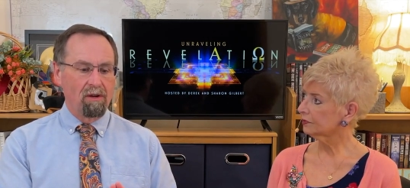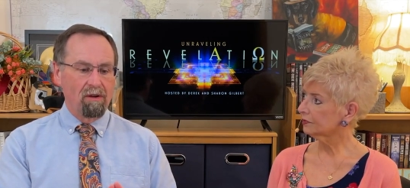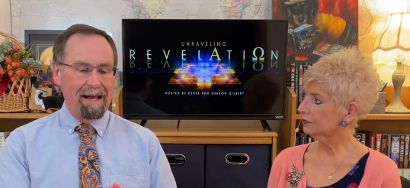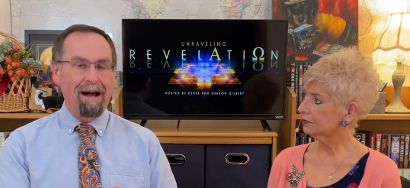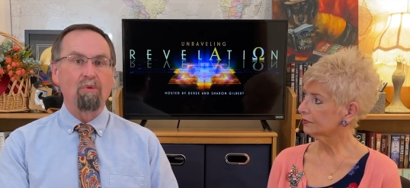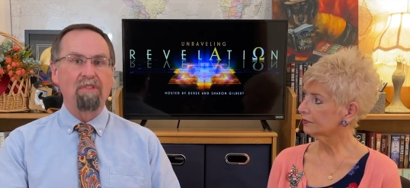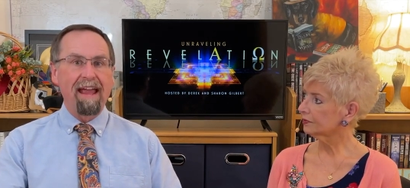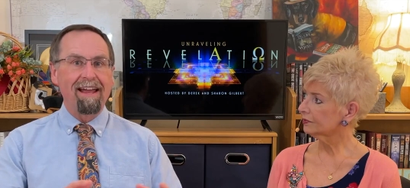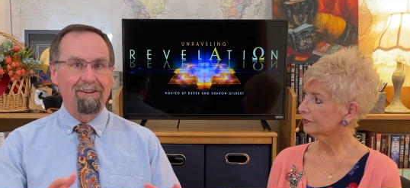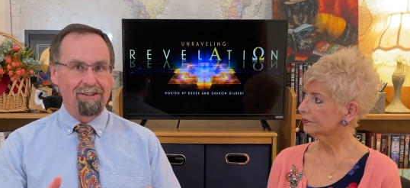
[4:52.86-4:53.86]
Speaker 1: how
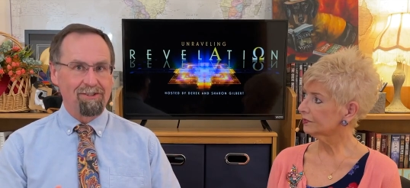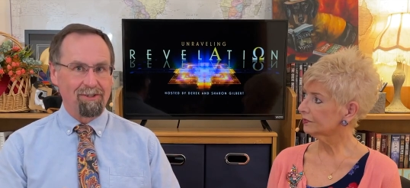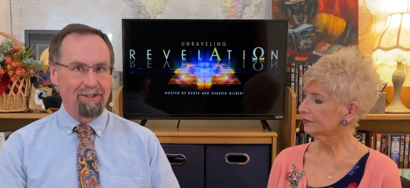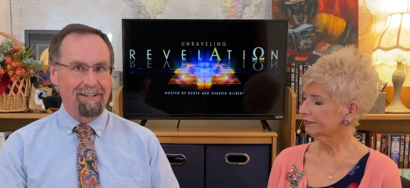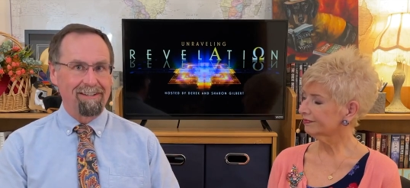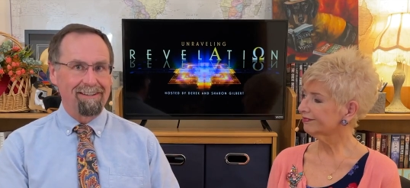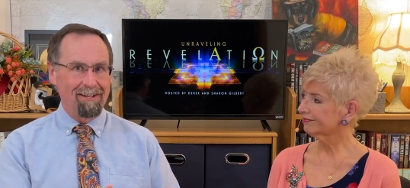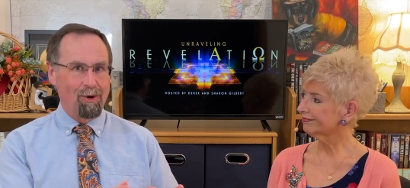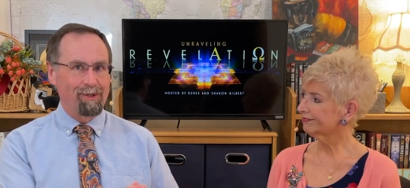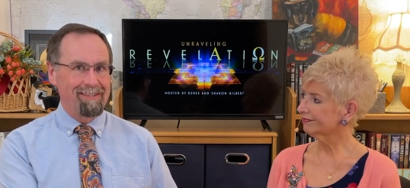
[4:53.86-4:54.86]
they understood the
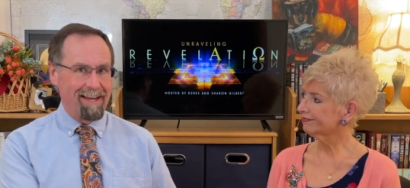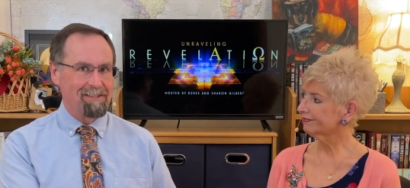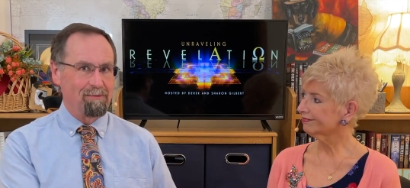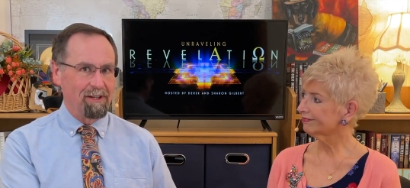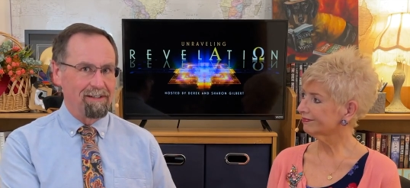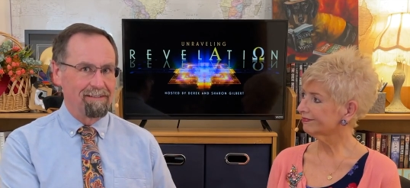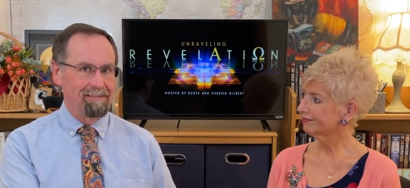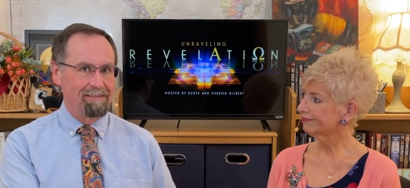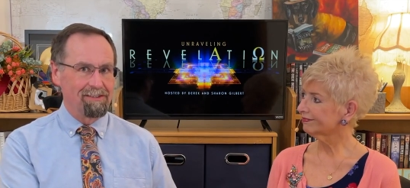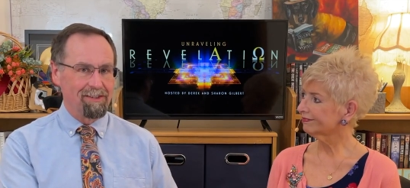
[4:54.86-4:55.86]
Old Testament
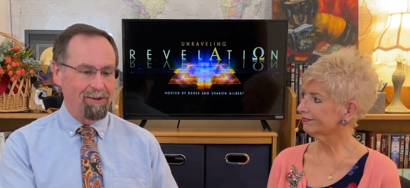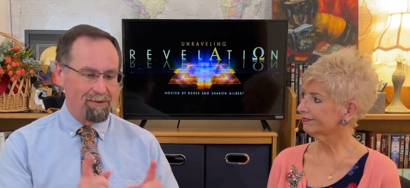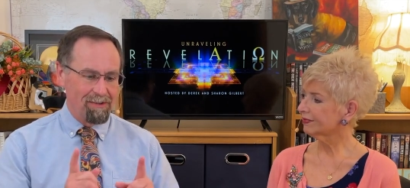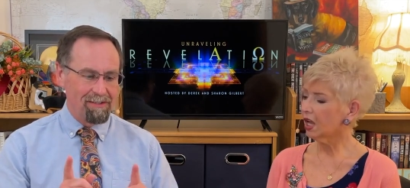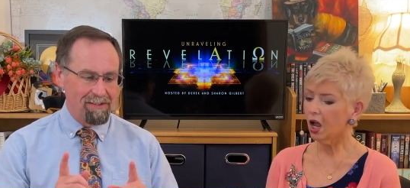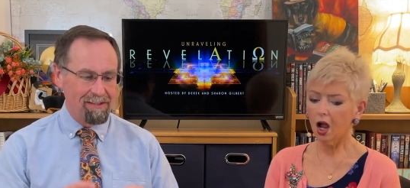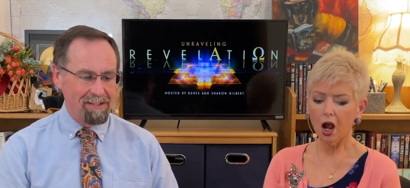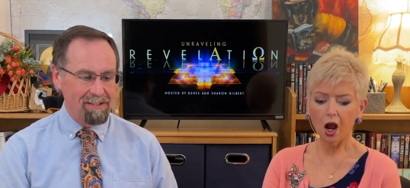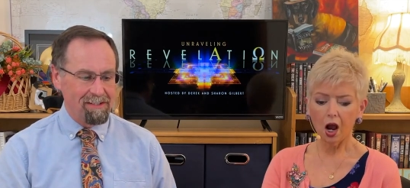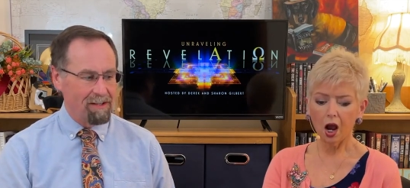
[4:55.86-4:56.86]
so this
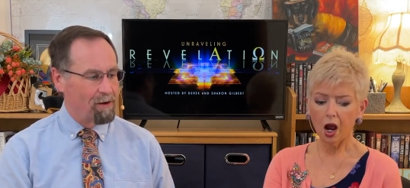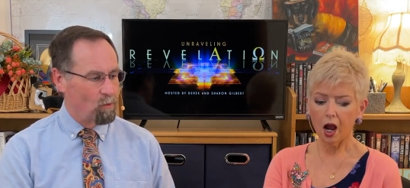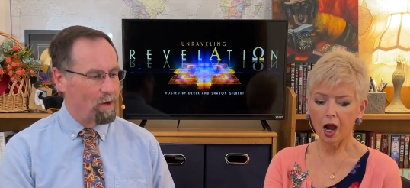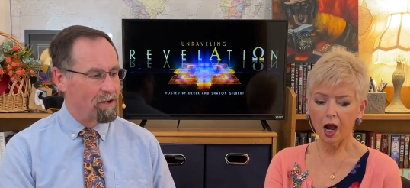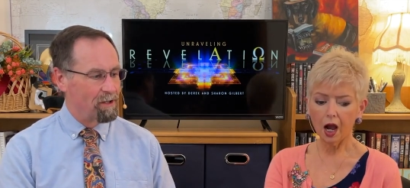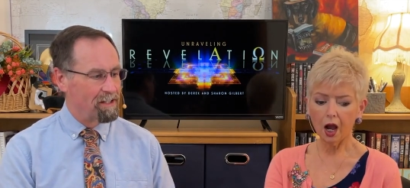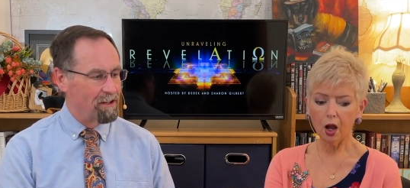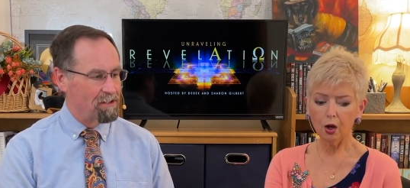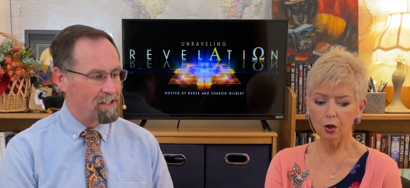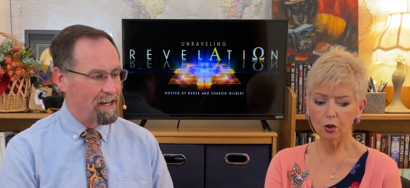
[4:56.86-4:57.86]
this is a, window into
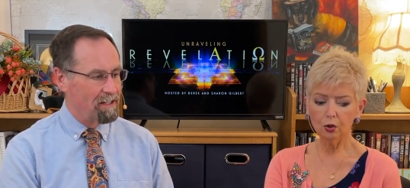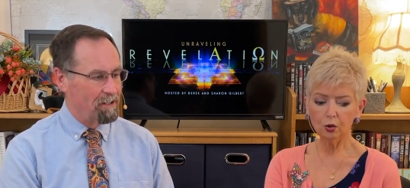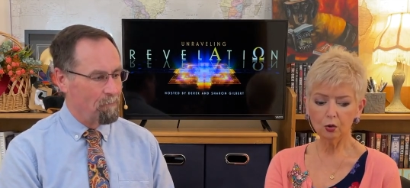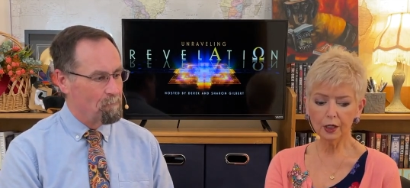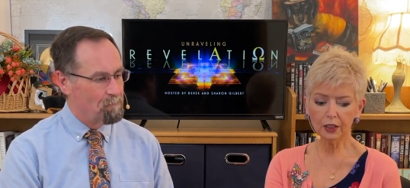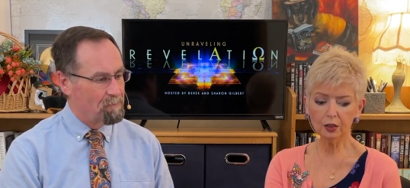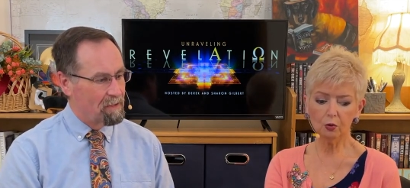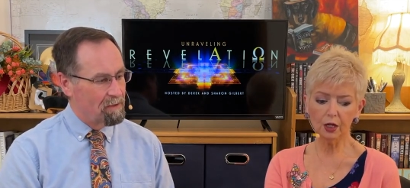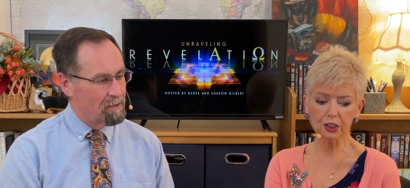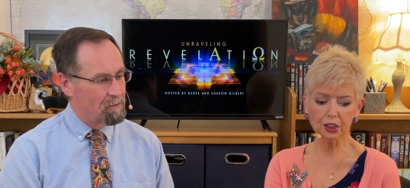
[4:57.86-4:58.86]
understanding here. Quick
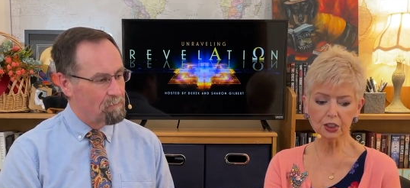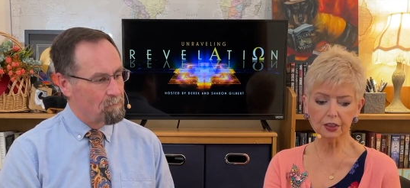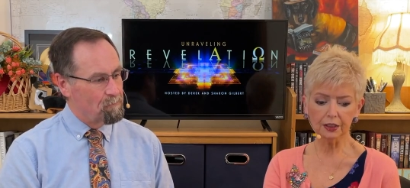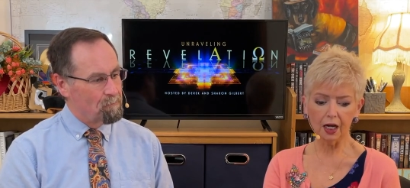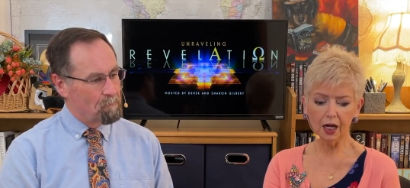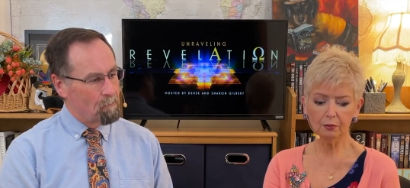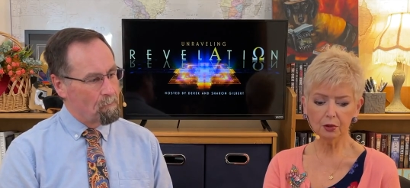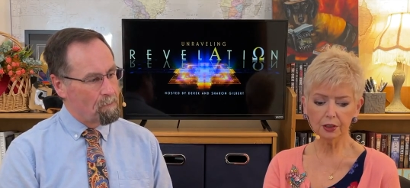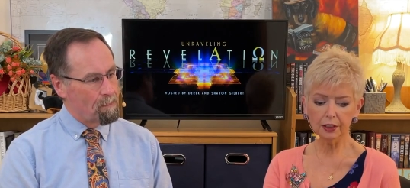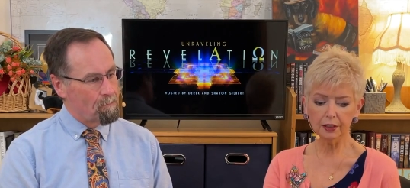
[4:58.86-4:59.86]
Speaker 2: question: I'm
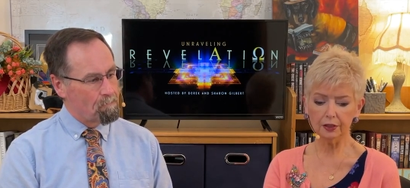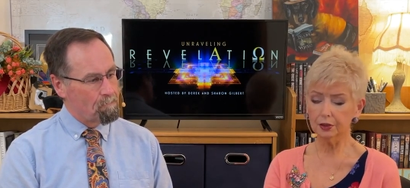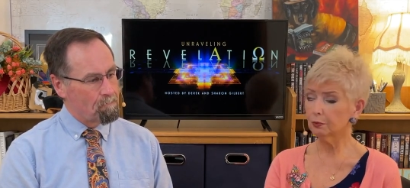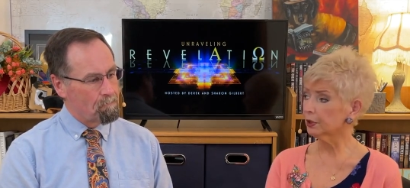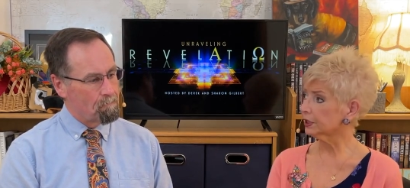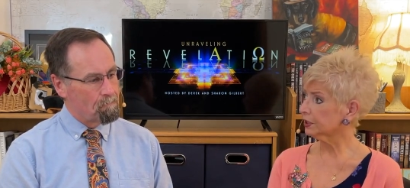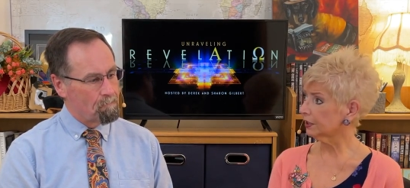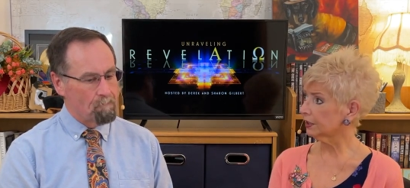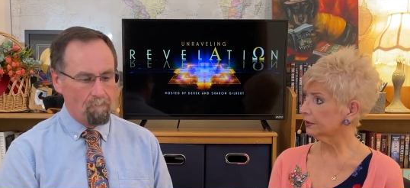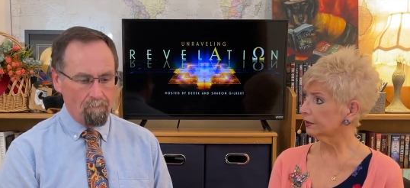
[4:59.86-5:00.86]
looking at the
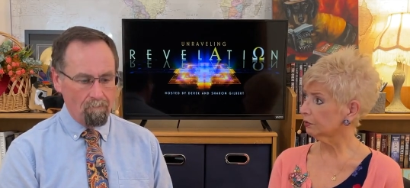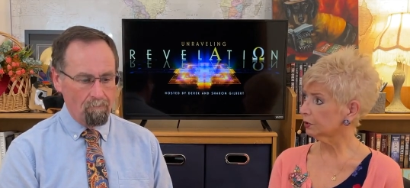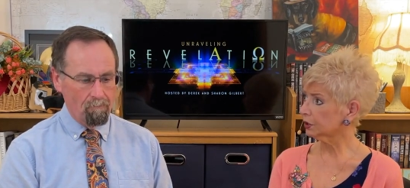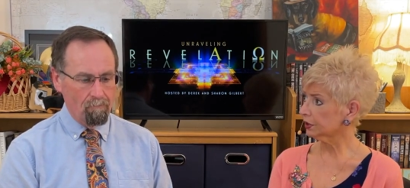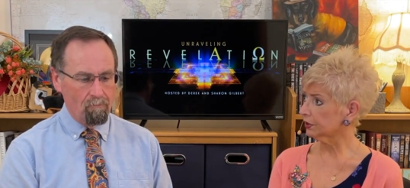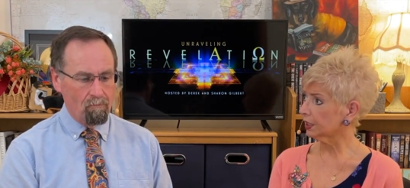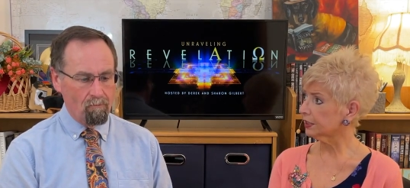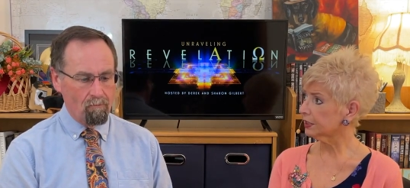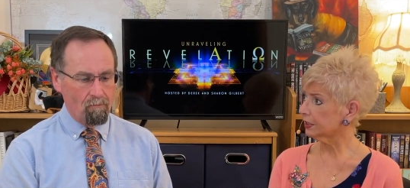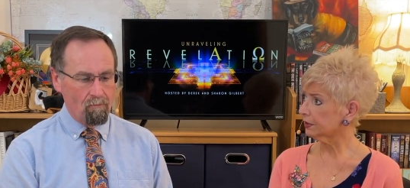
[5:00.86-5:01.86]
Brenton, mm-hmm. which is the
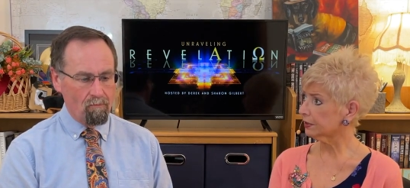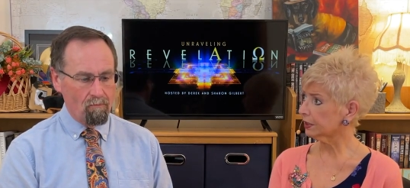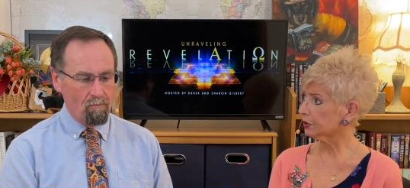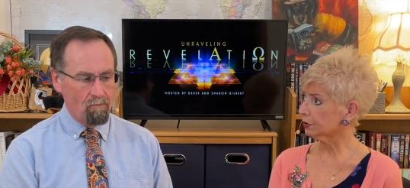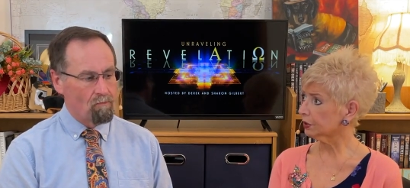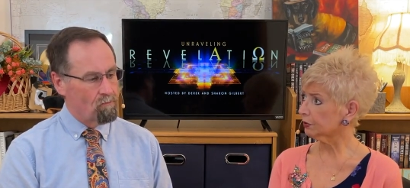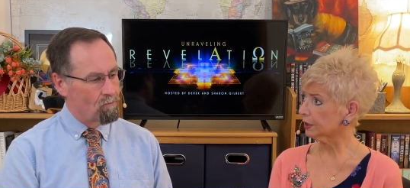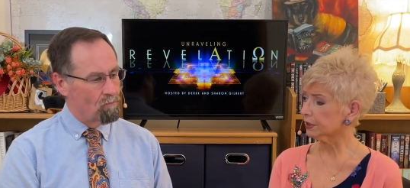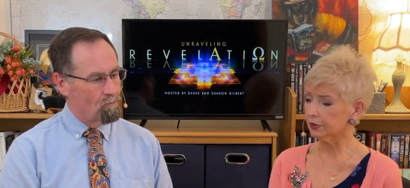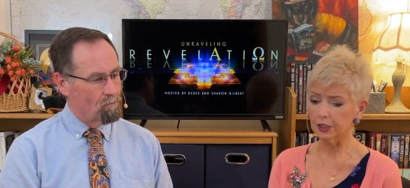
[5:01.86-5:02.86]
19th century
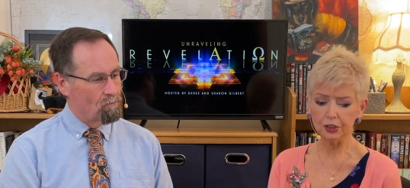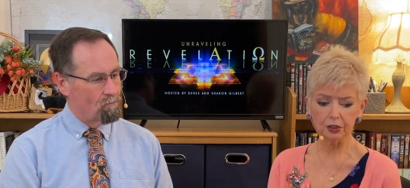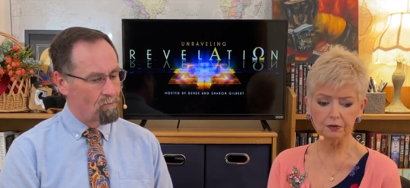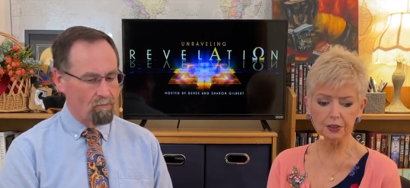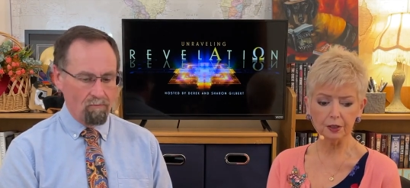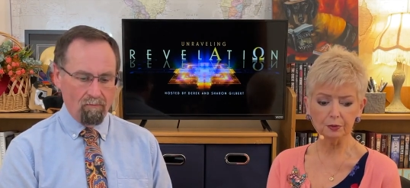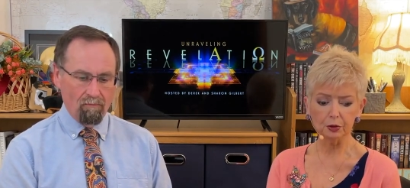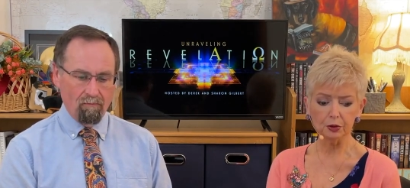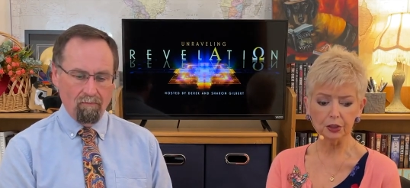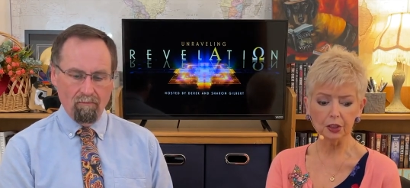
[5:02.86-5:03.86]
translation of the
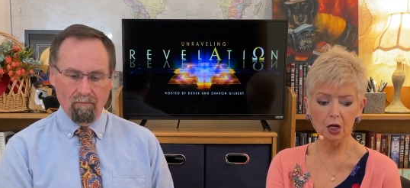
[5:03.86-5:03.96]
Septuagint.